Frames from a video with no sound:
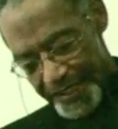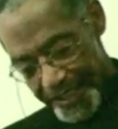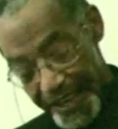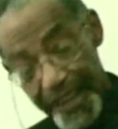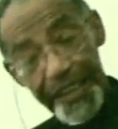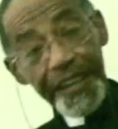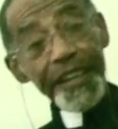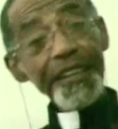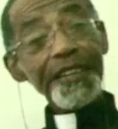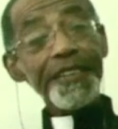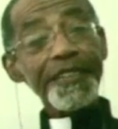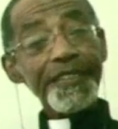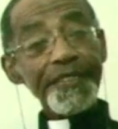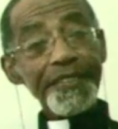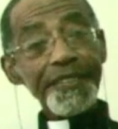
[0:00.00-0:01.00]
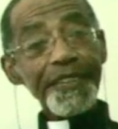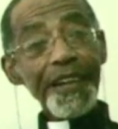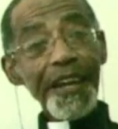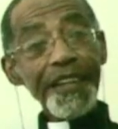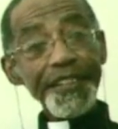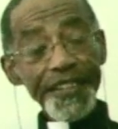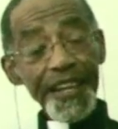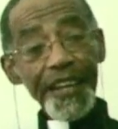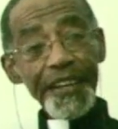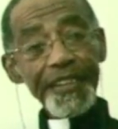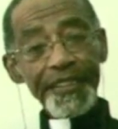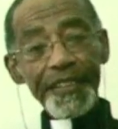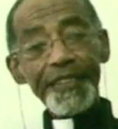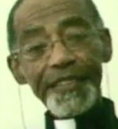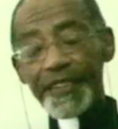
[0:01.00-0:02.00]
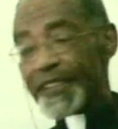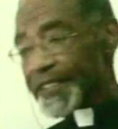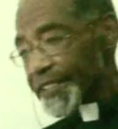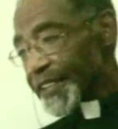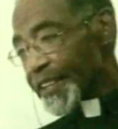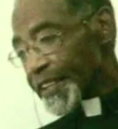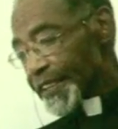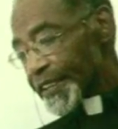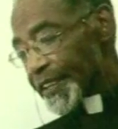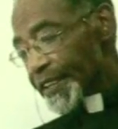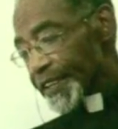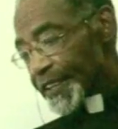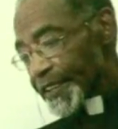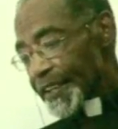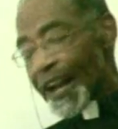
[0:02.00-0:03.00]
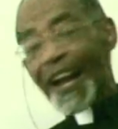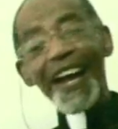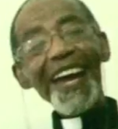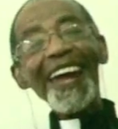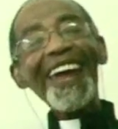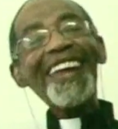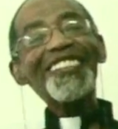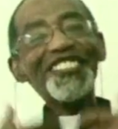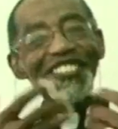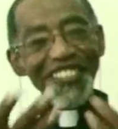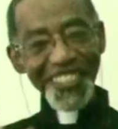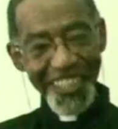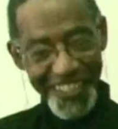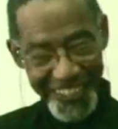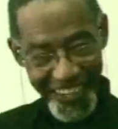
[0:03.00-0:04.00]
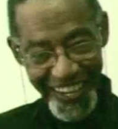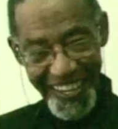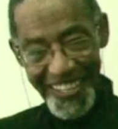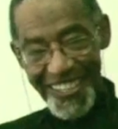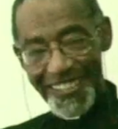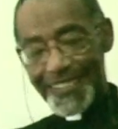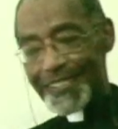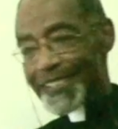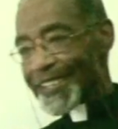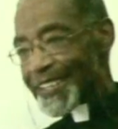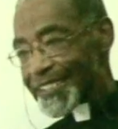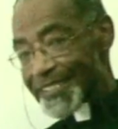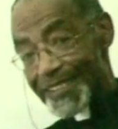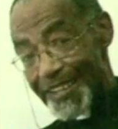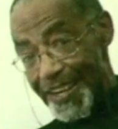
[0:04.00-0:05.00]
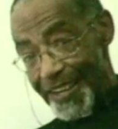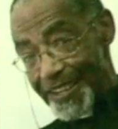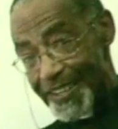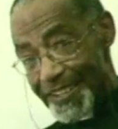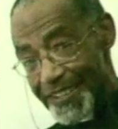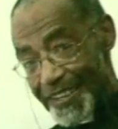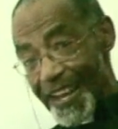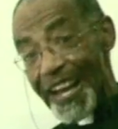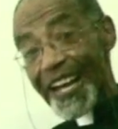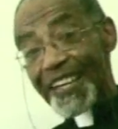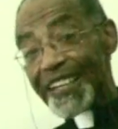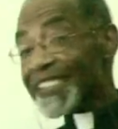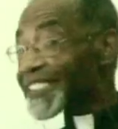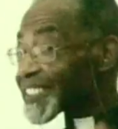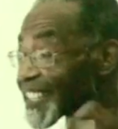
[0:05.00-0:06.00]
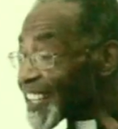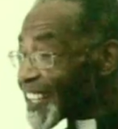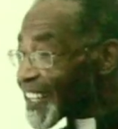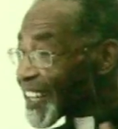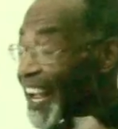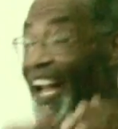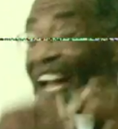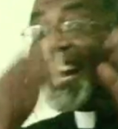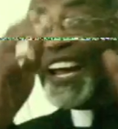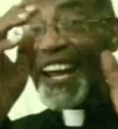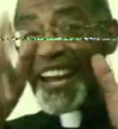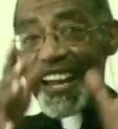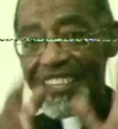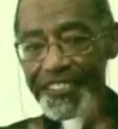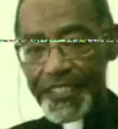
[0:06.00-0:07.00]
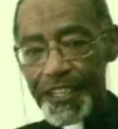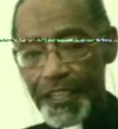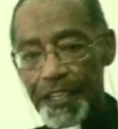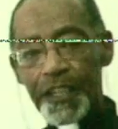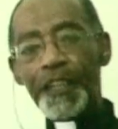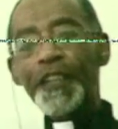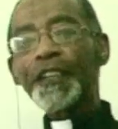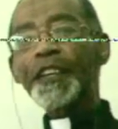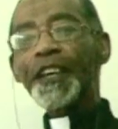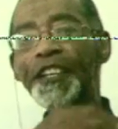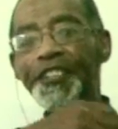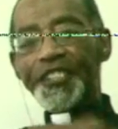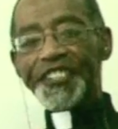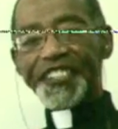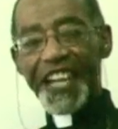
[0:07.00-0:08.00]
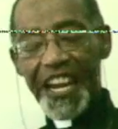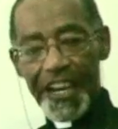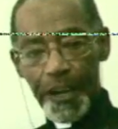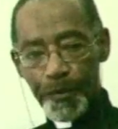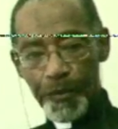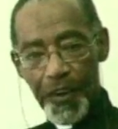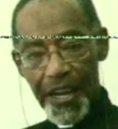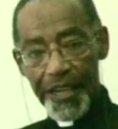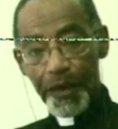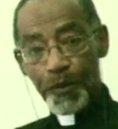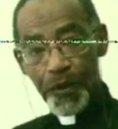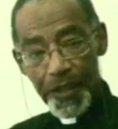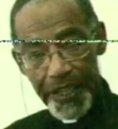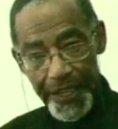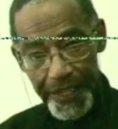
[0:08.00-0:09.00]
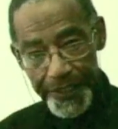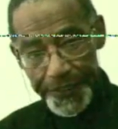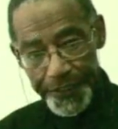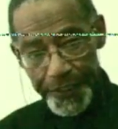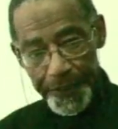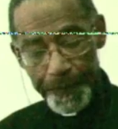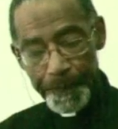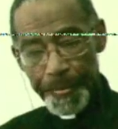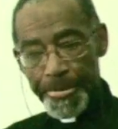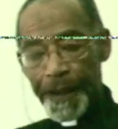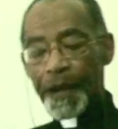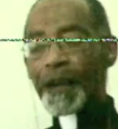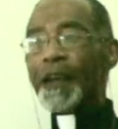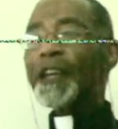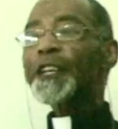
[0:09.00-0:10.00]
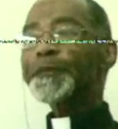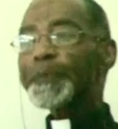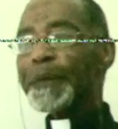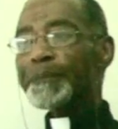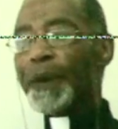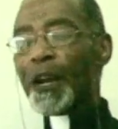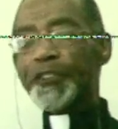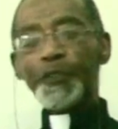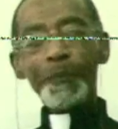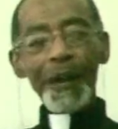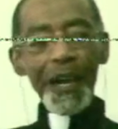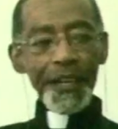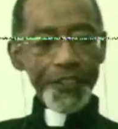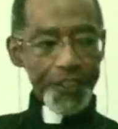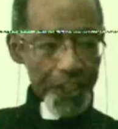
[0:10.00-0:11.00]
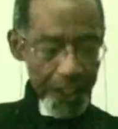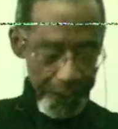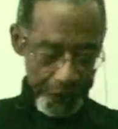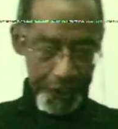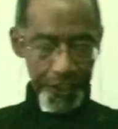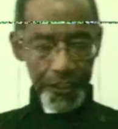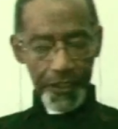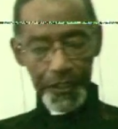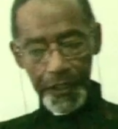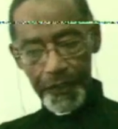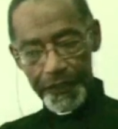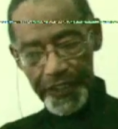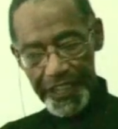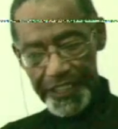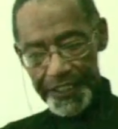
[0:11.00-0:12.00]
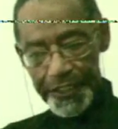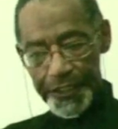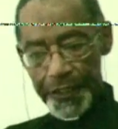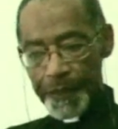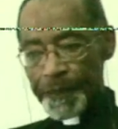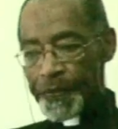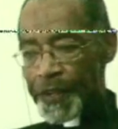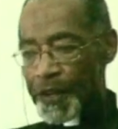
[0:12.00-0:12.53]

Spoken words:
Yeah, it is. Yeah, he said. He said. I asked. I didn't say it. See that? I didn't say it. I asked it. And you're damn right I want to answer. It's been brought to my attention of late.